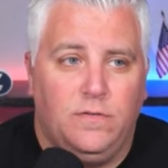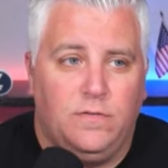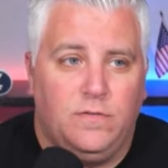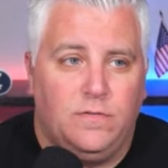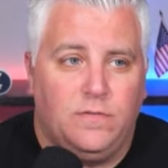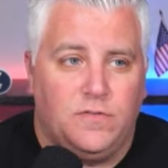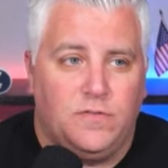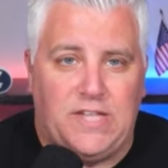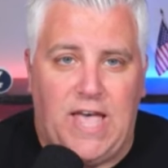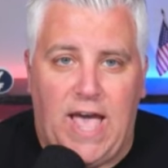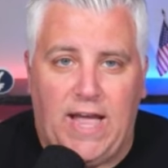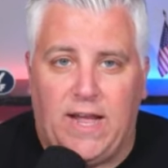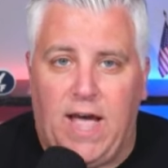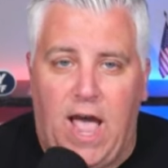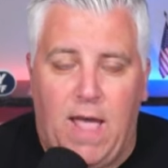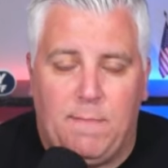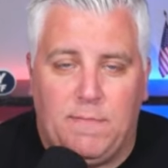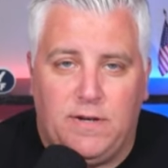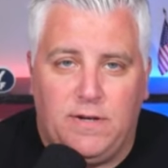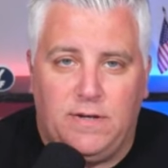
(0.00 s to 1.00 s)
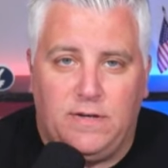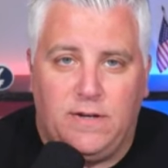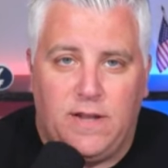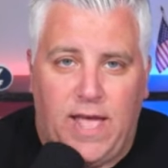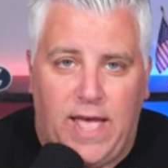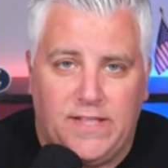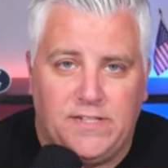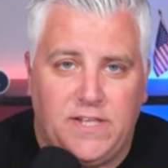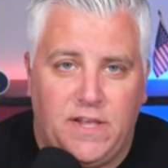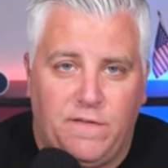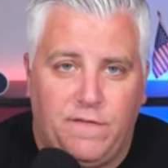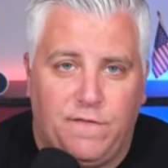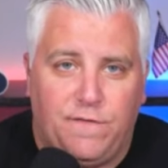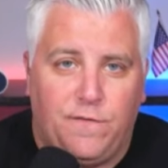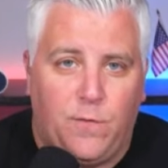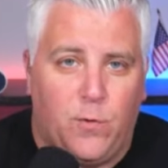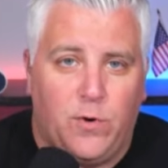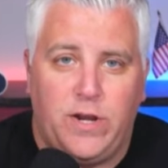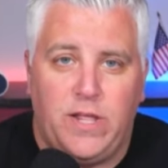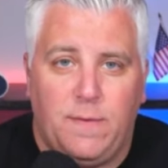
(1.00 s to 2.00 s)
Mm-hmm. Zach Hyman has a
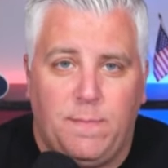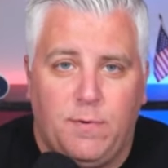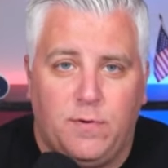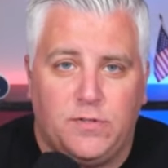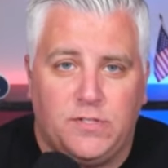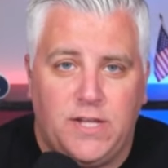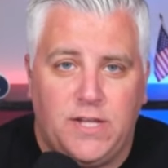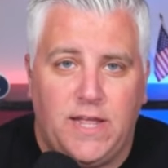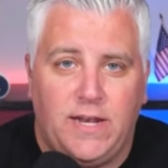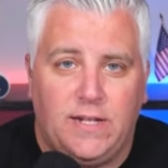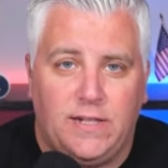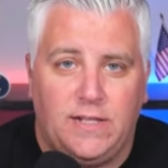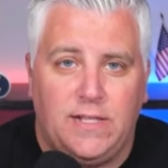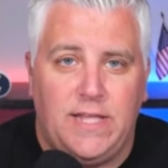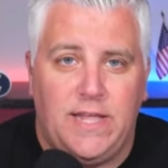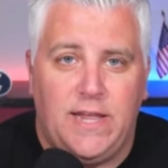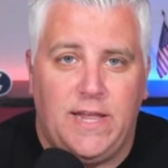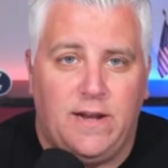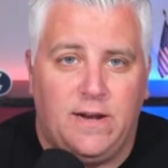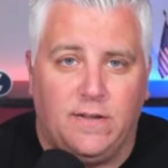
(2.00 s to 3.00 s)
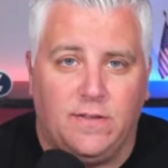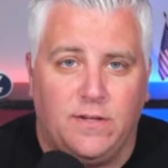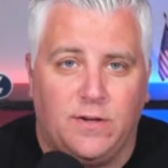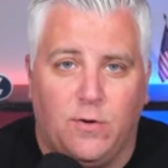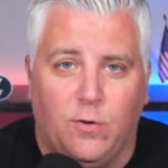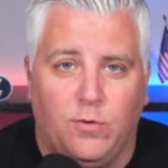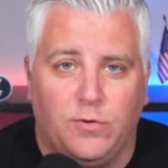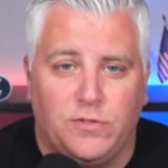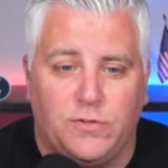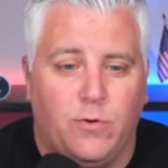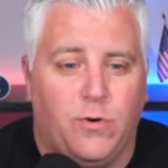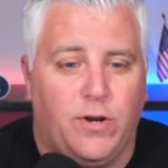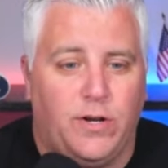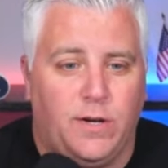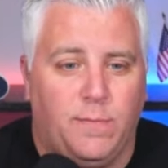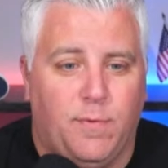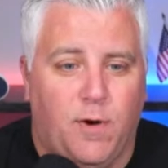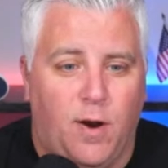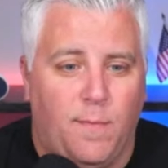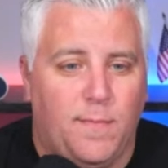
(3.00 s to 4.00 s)
40% lead on the goal scoring
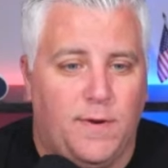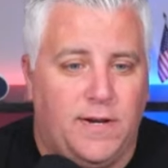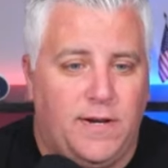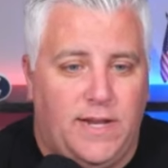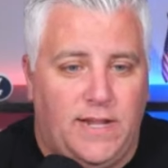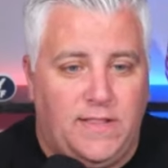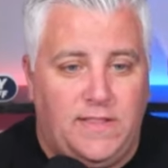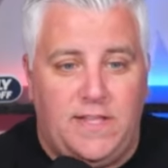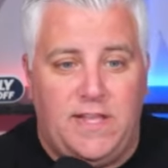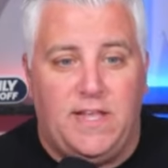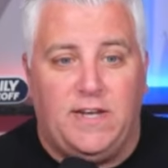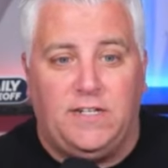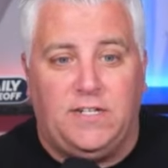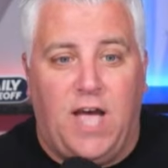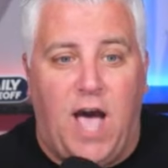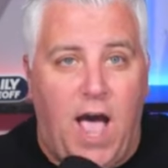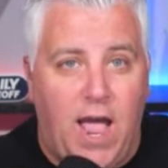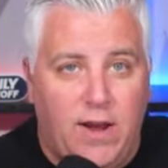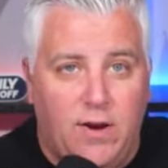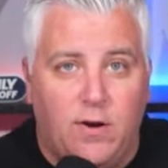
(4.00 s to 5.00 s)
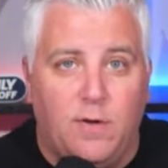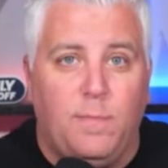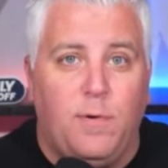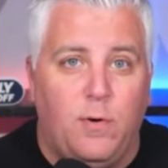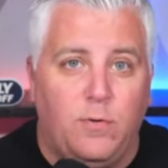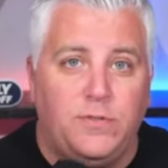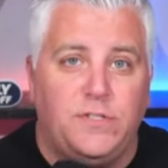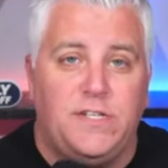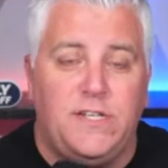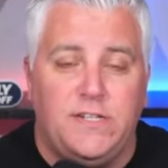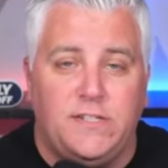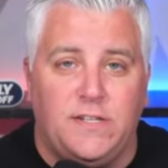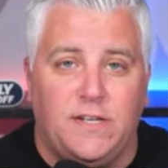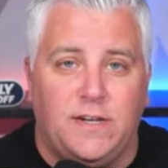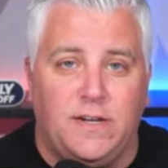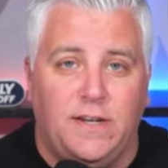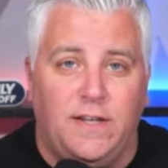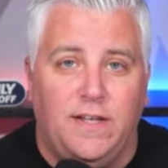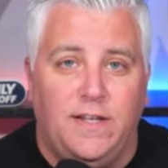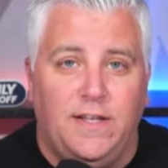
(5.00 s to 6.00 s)
department in the entire
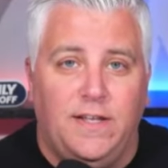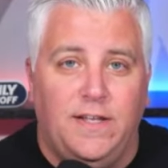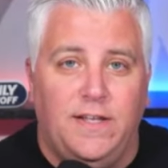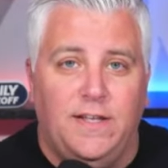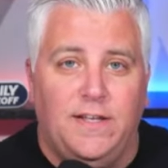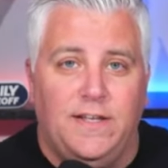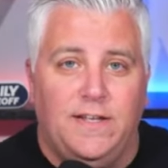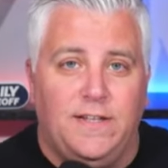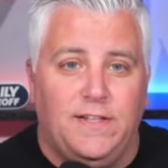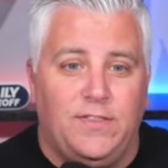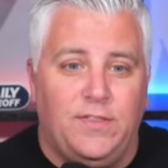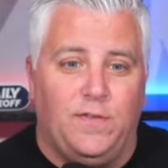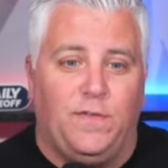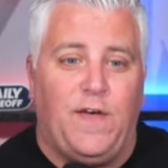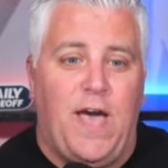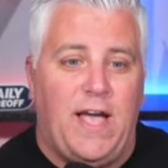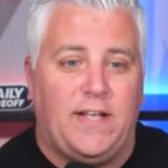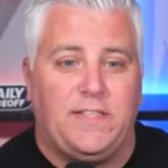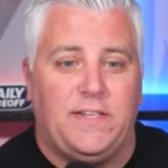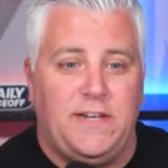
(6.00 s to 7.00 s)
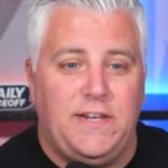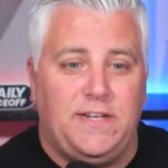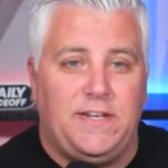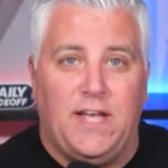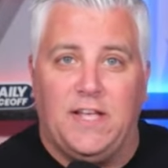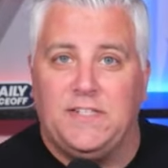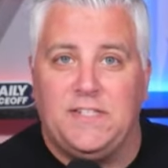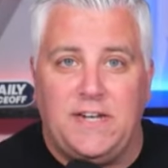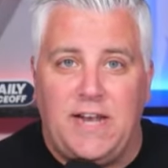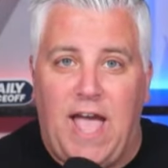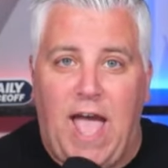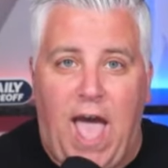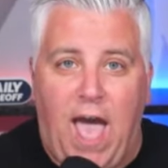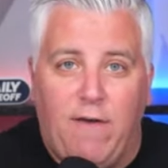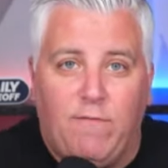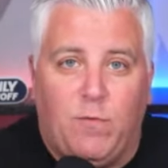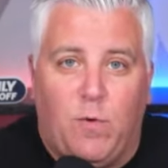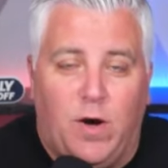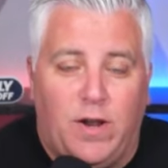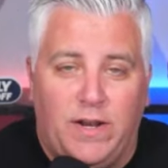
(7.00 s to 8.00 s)
postseason. The fact that he doesn't
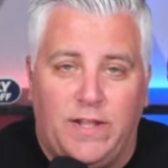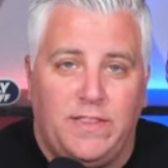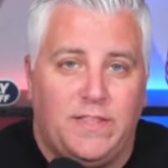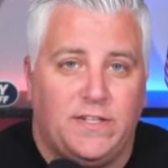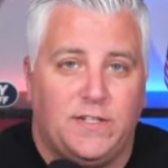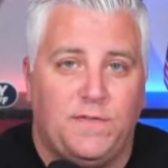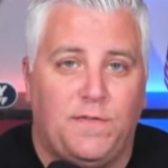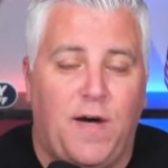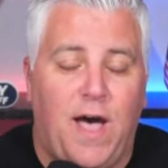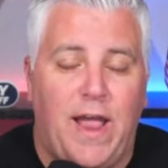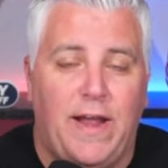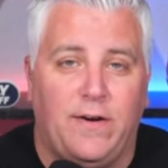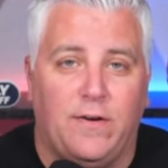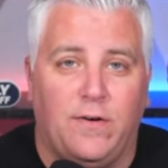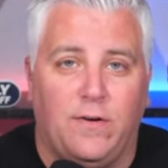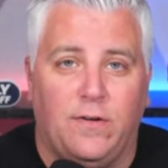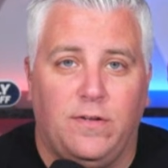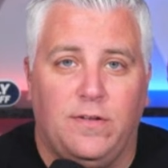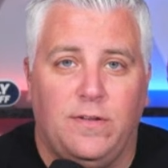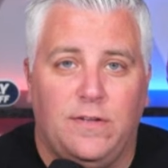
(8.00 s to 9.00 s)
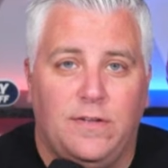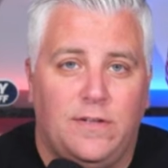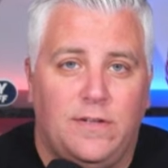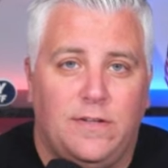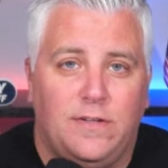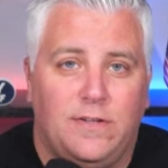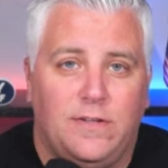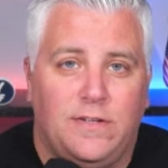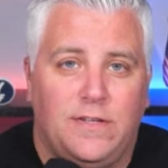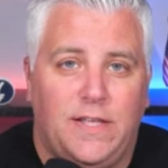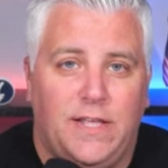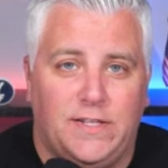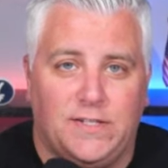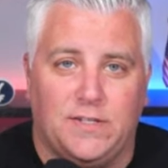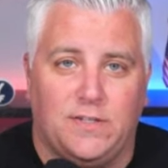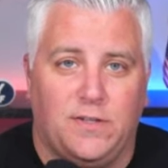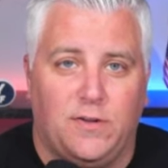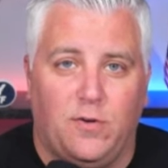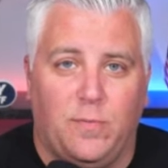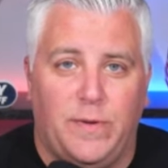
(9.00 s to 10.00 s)
have one in this final is
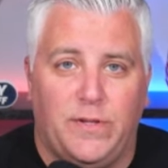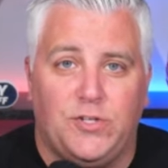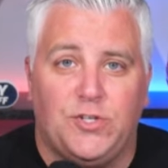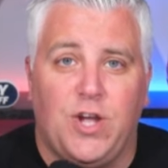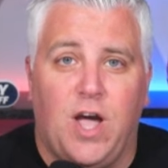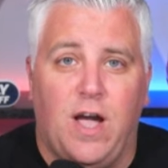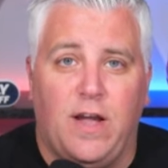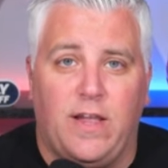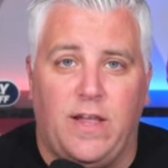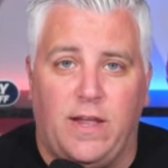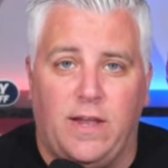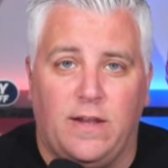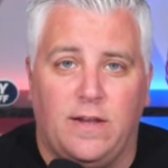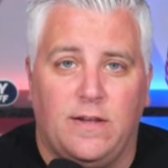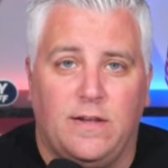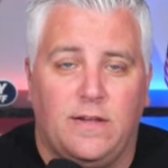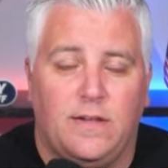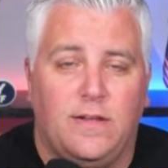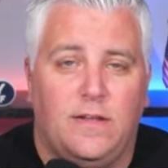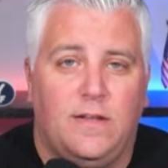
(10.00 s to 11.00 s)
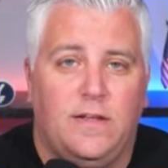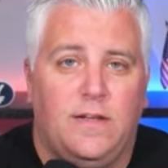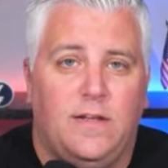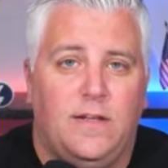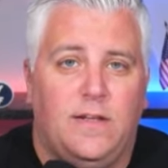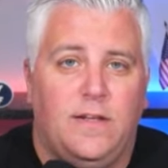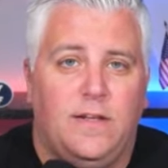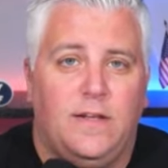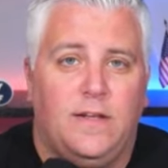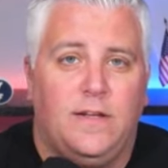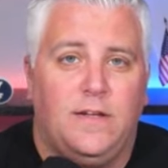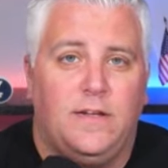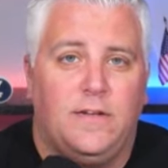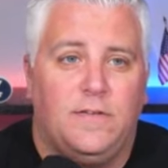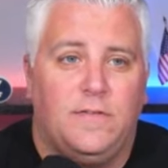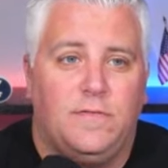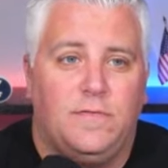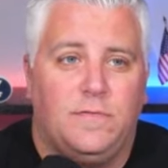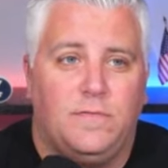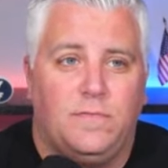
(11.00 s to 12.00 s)
a little bit shocking. Mm-hmm.
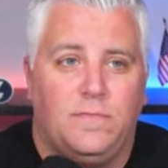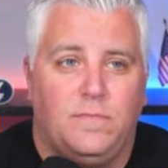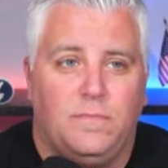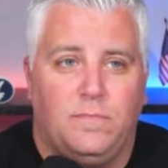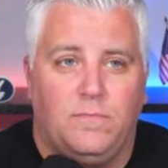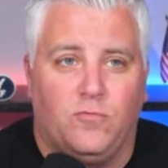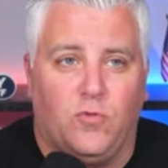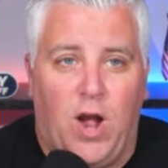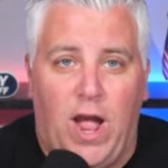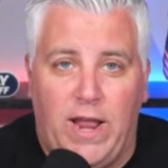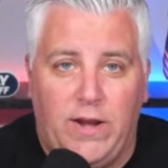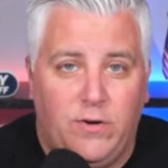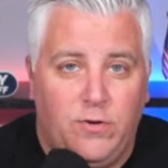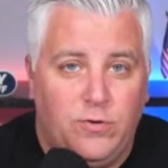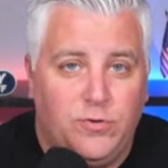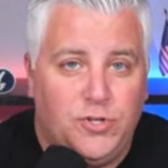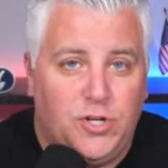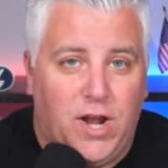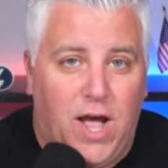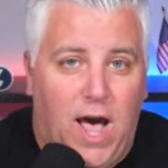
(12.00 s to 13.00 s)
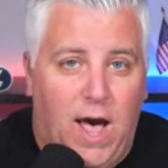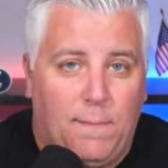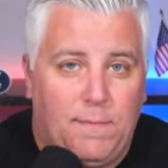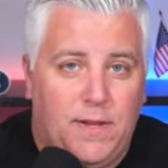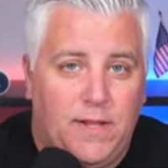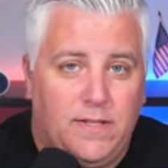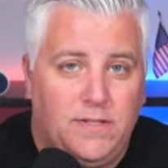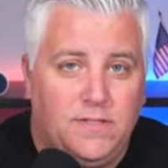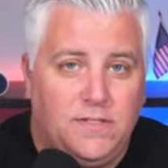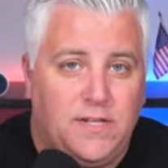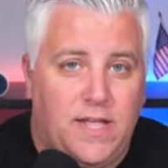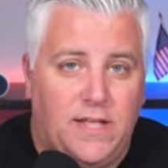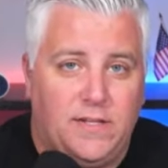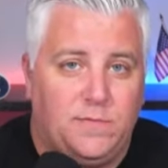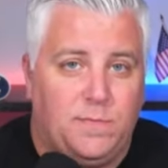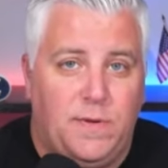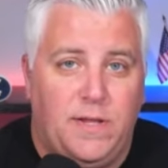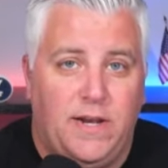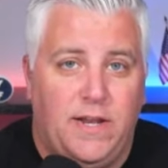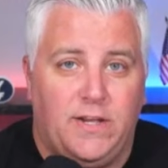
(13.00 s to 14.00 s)
Ryan Nugent Hopkins
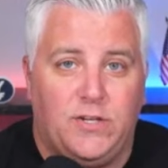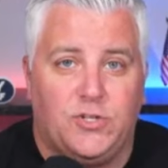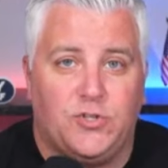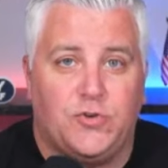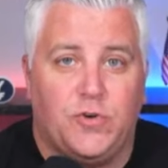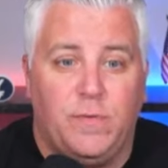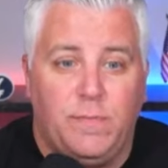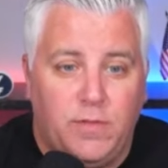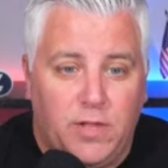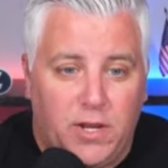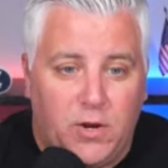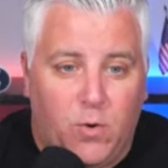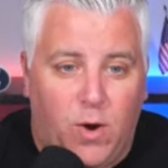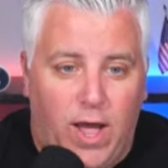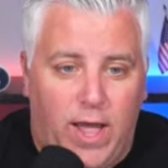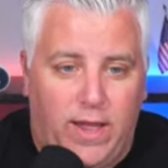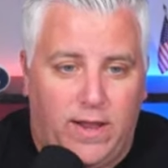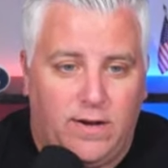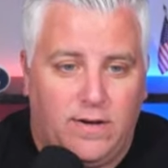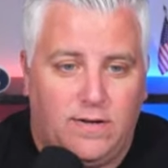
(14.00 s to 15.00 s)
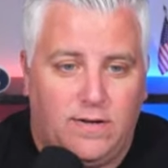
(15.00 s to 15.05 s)
has been extremely quiet.